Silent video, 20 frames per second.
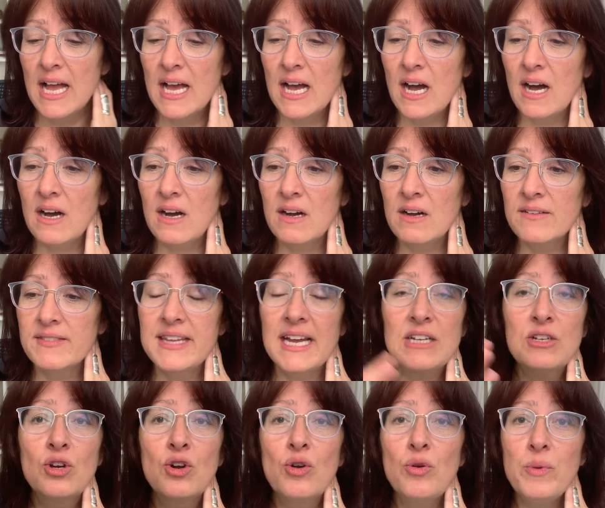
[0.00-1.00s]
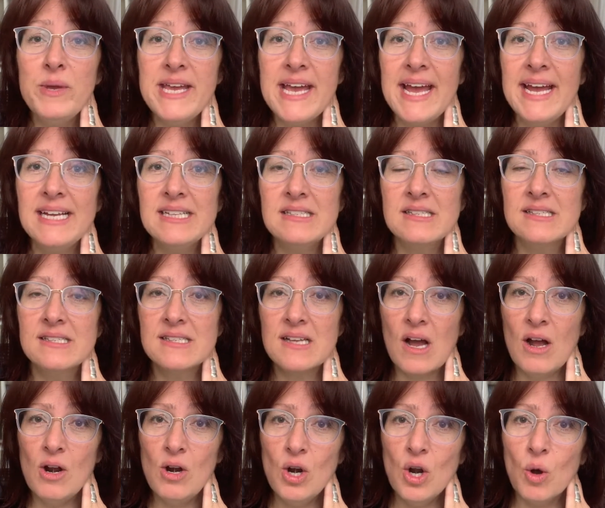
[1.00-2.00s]
uh, that creates
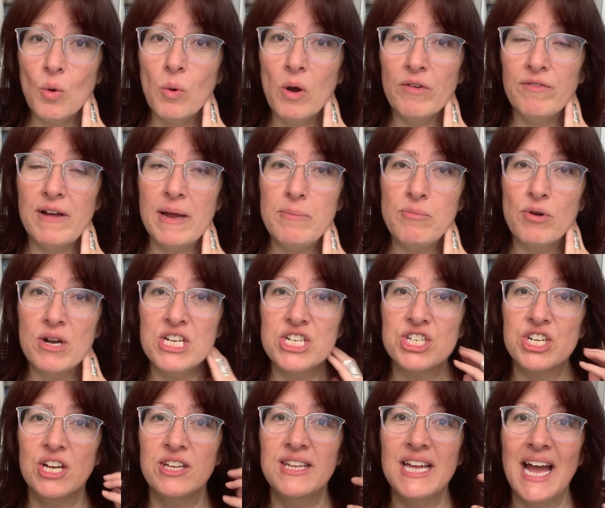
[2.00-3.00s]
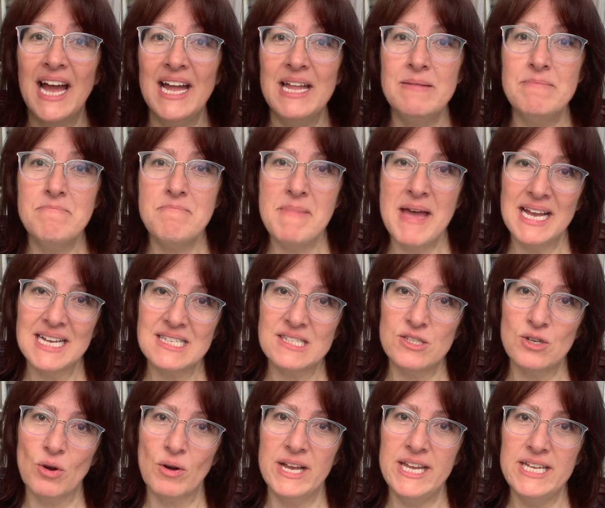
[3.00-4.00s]
a lower vibration and makes
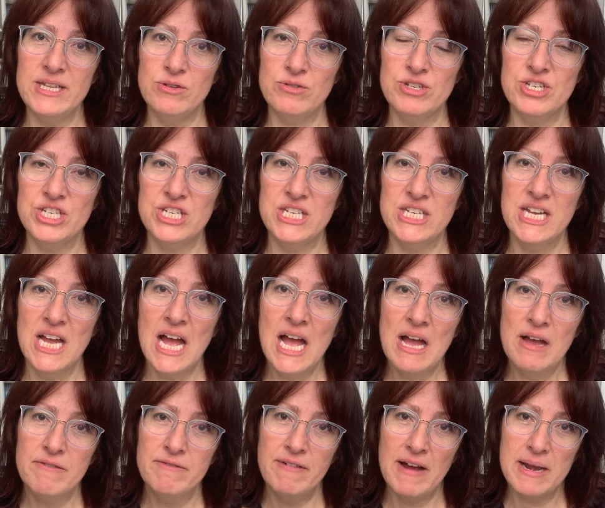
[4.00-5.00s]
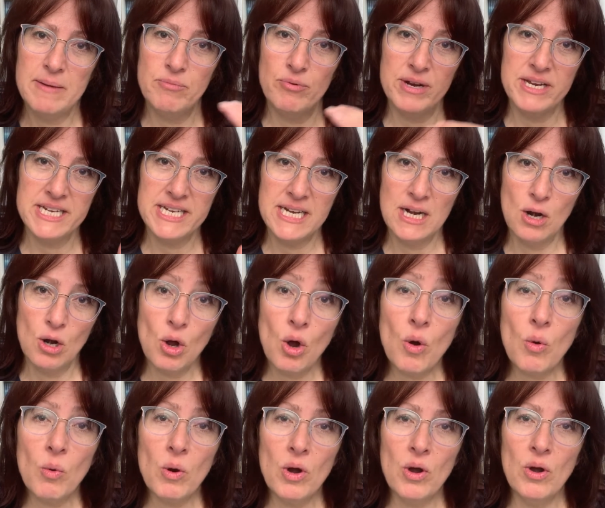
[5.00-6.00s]
your energy vibrating
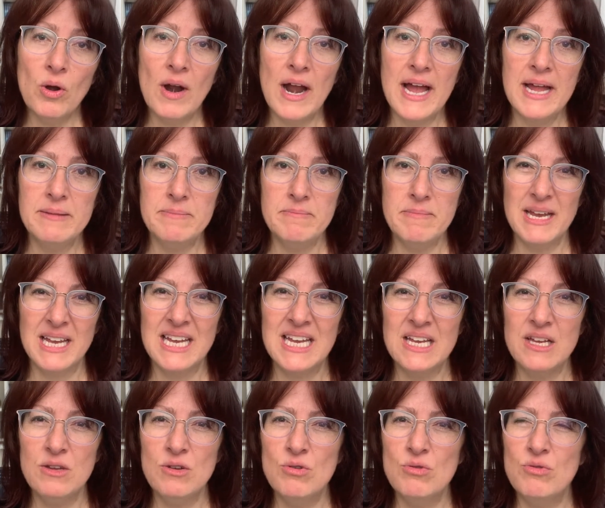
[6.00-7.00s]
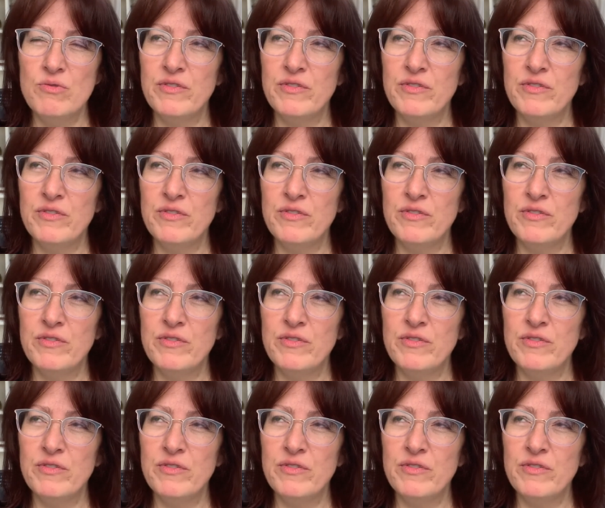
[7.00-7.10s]
lower and making you